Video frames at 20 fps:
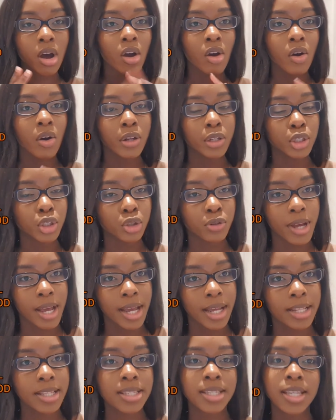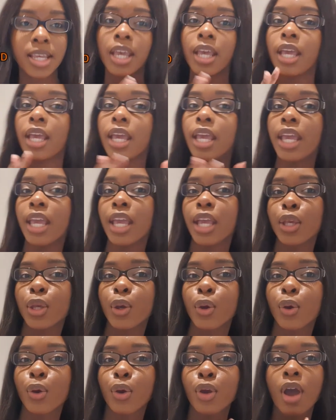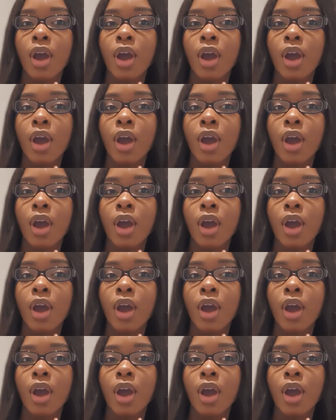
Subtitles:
contract, EU,